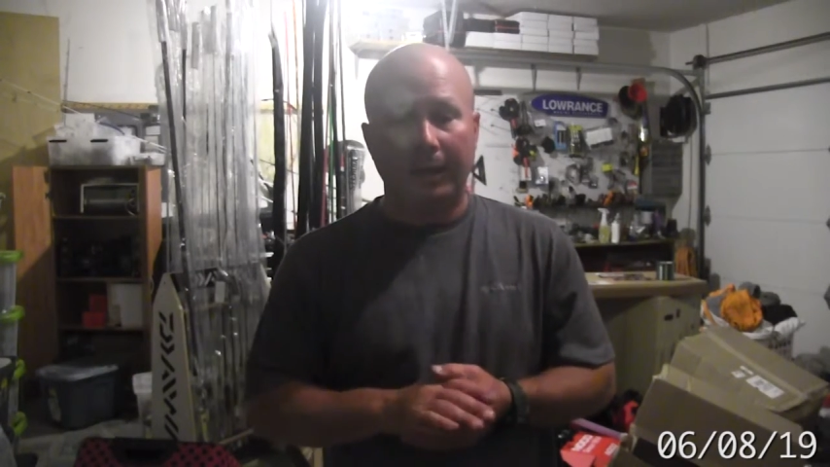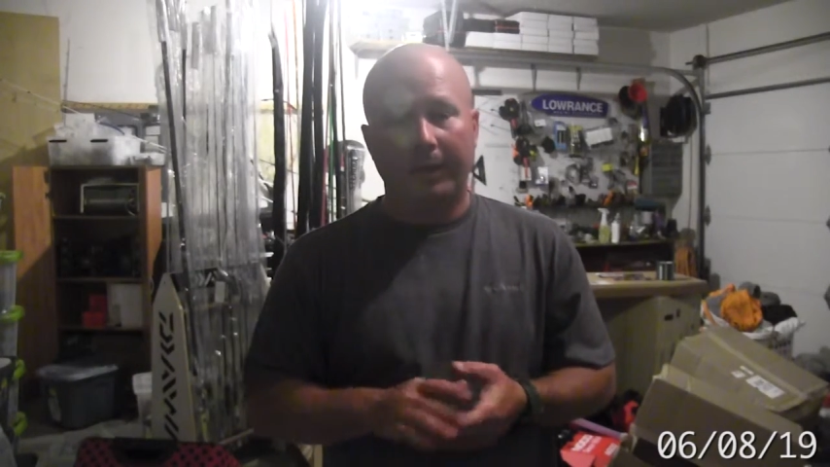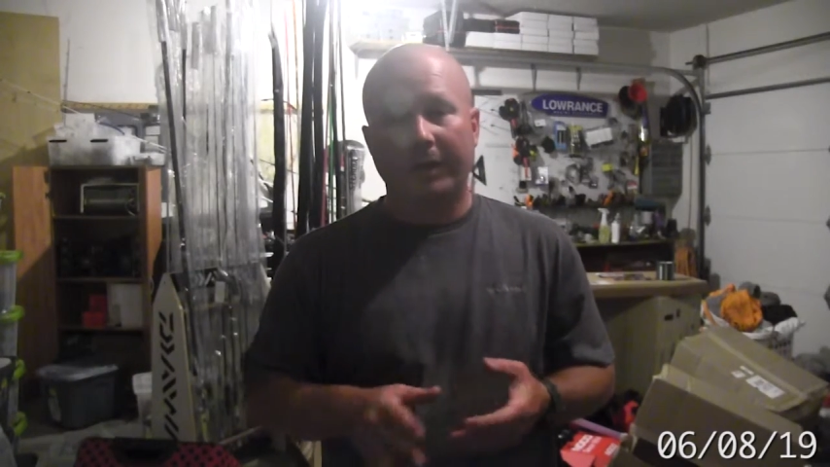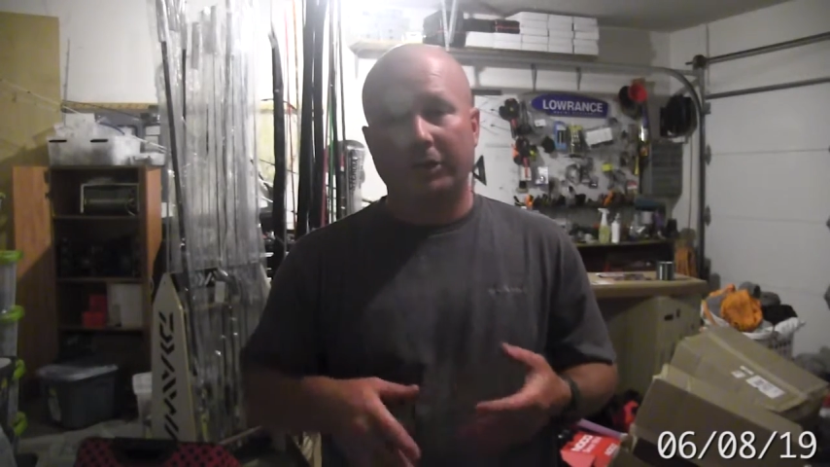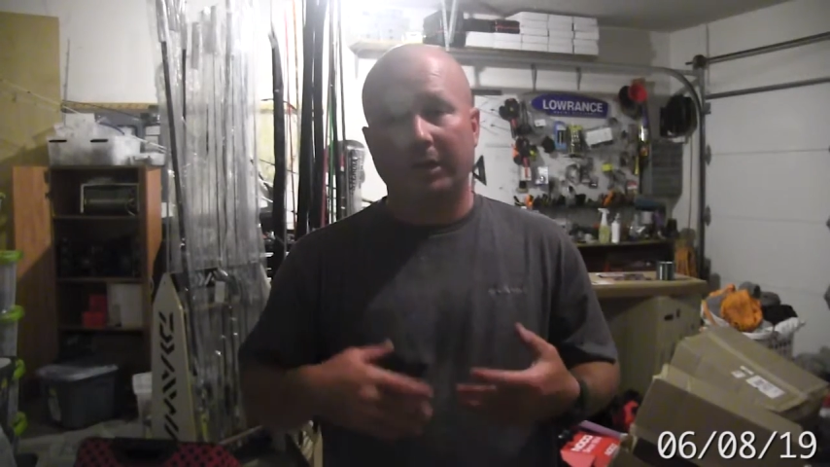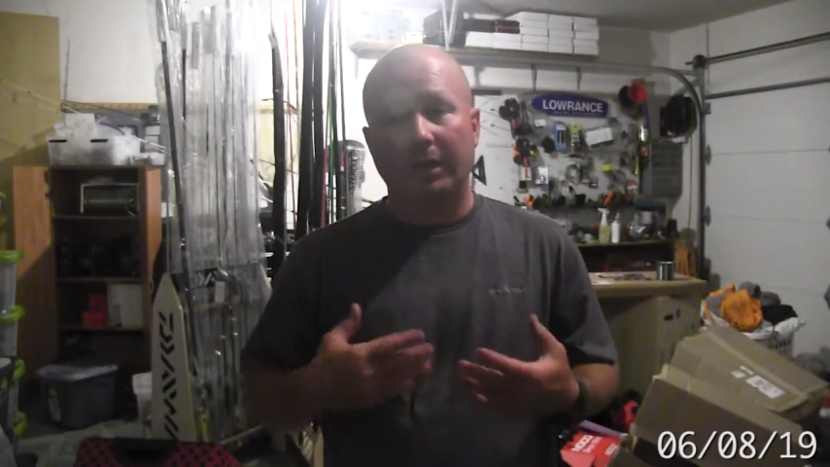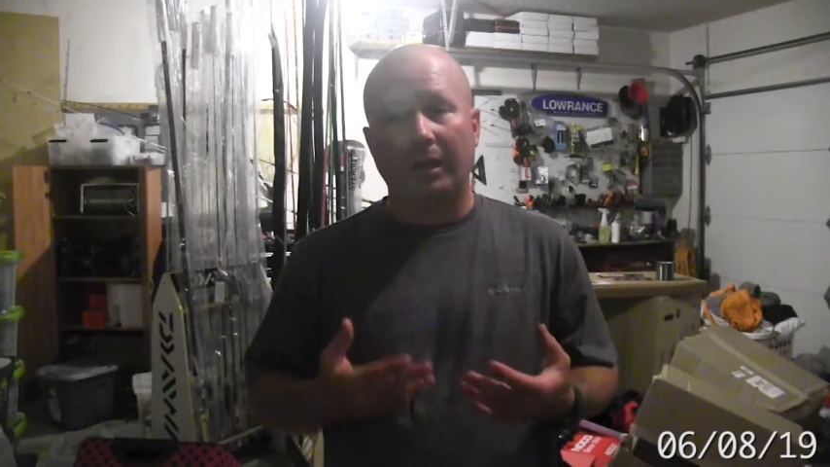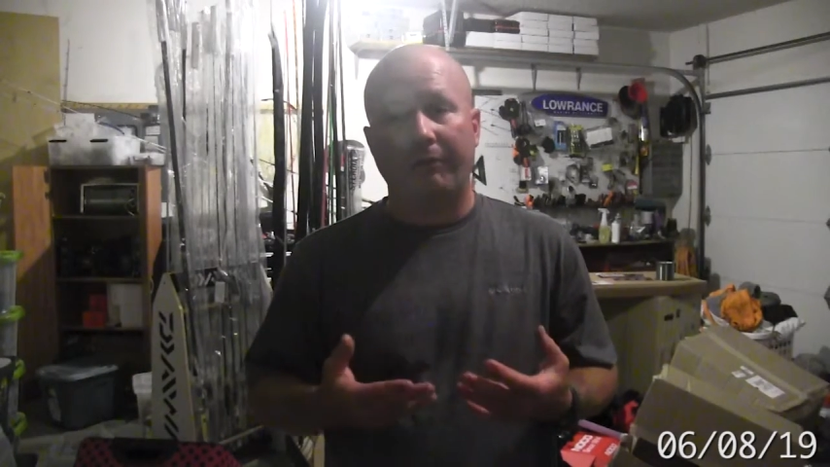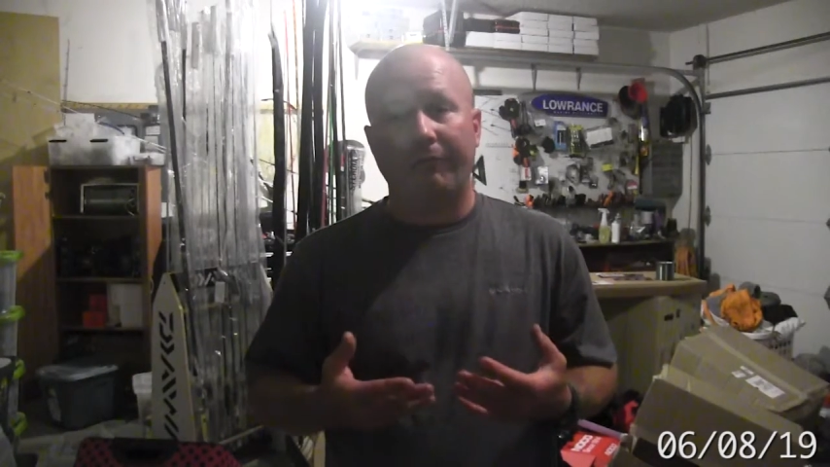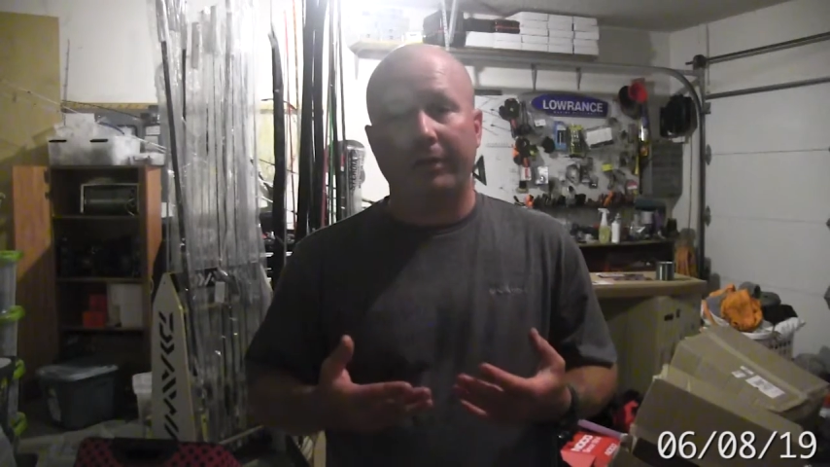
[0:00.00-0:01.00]
catching a
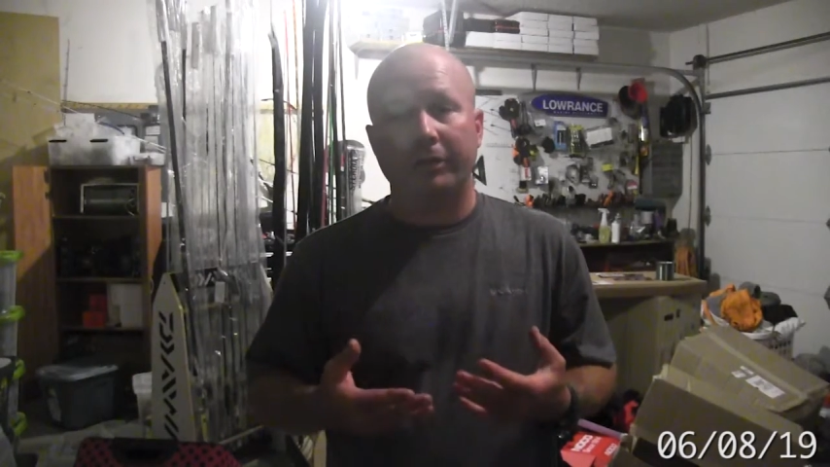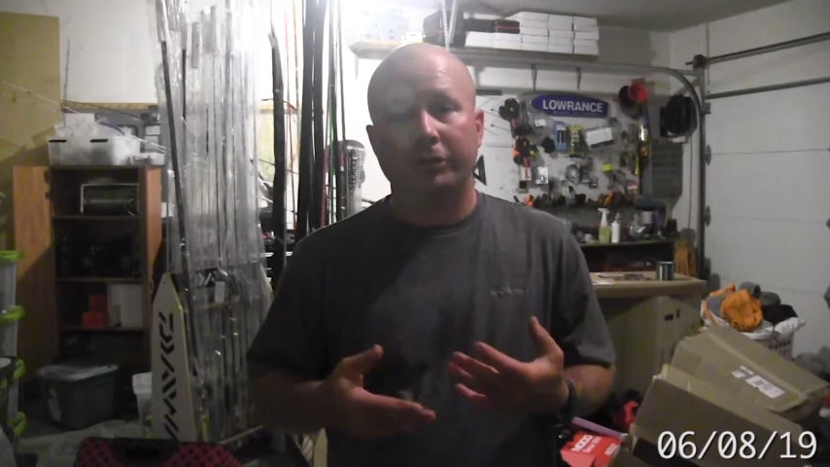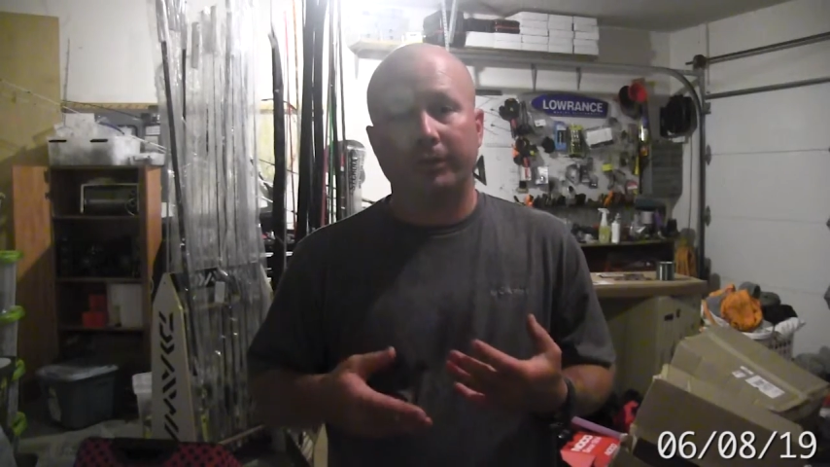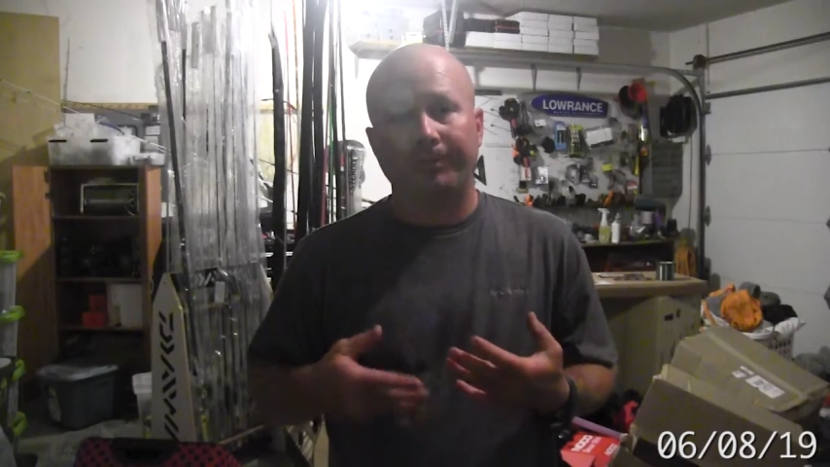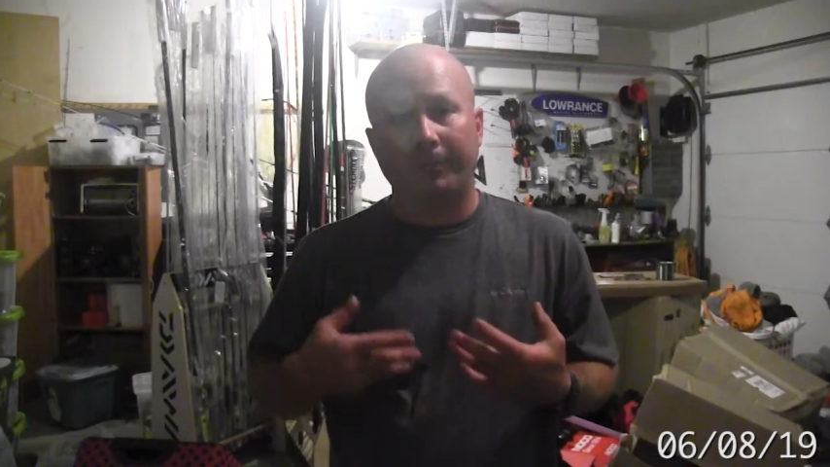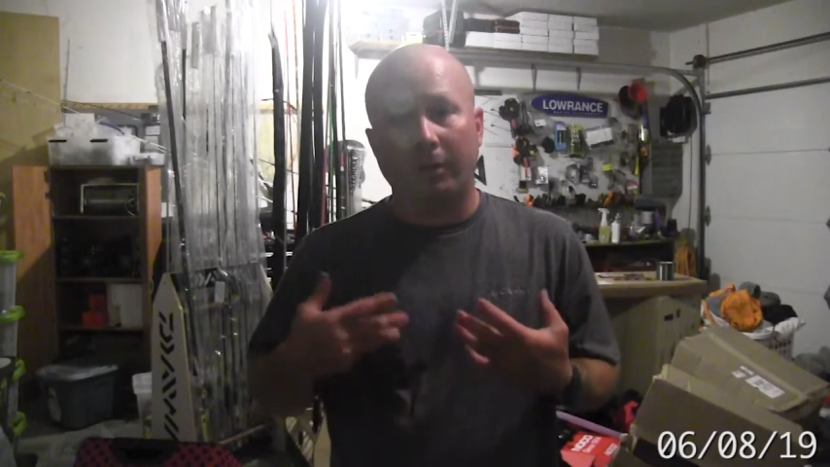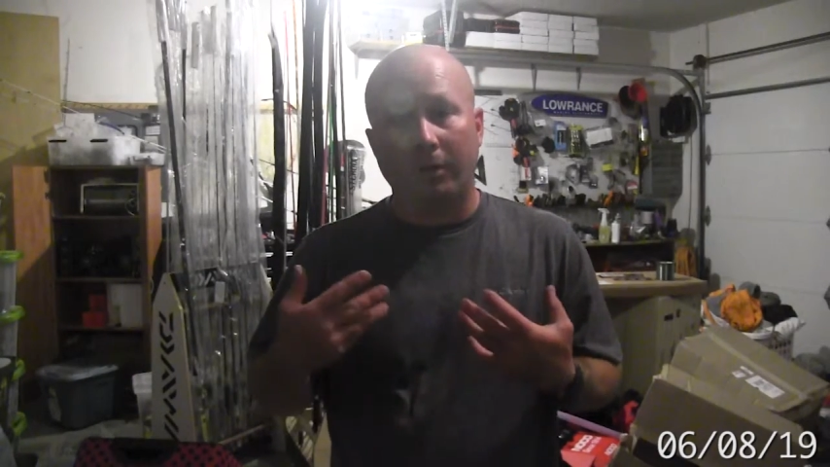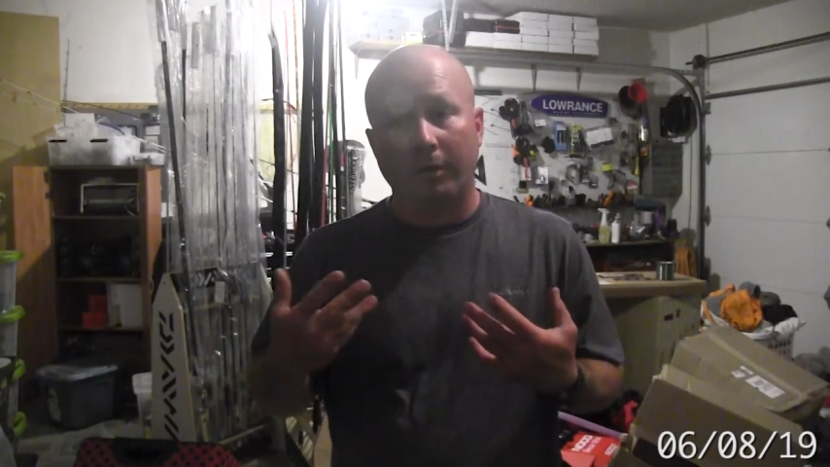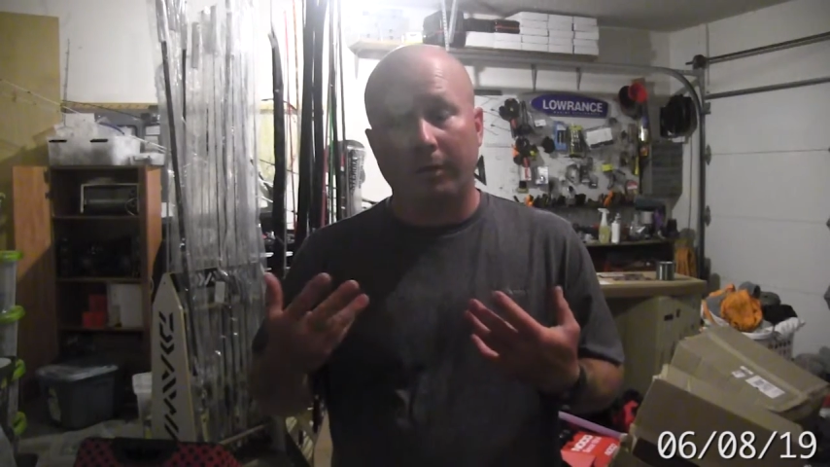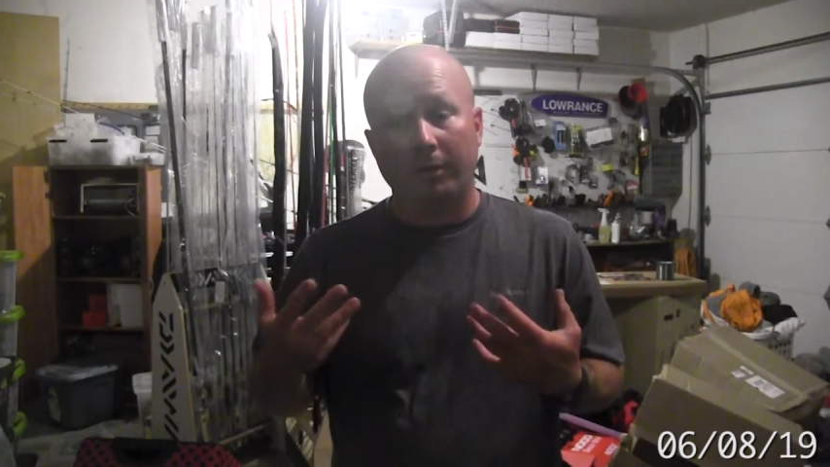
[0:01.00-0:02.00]
lot of fish
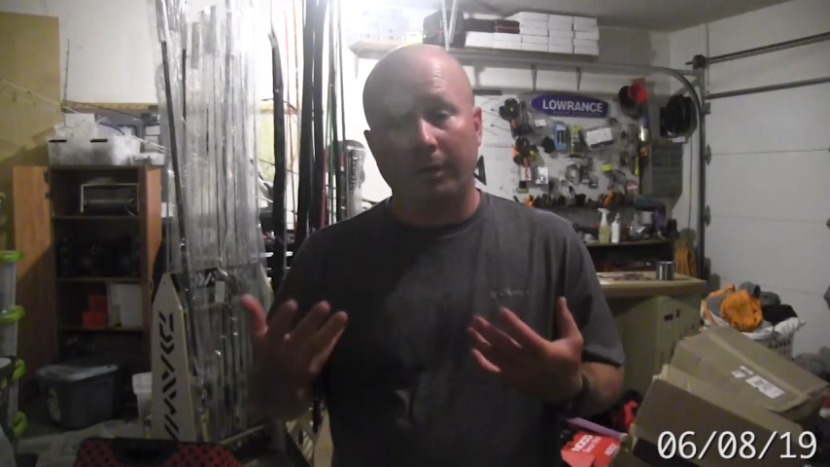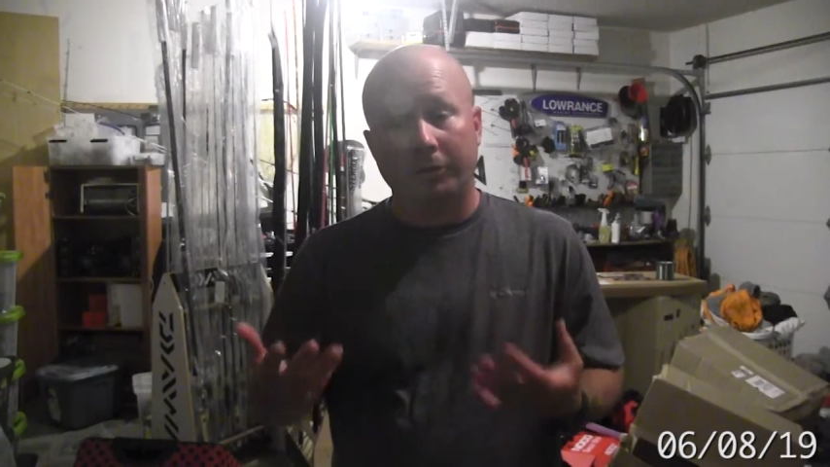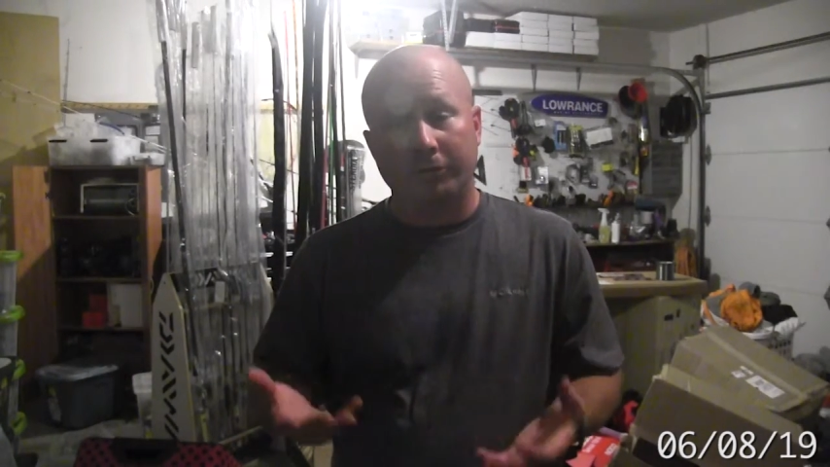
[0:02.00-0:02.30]
on a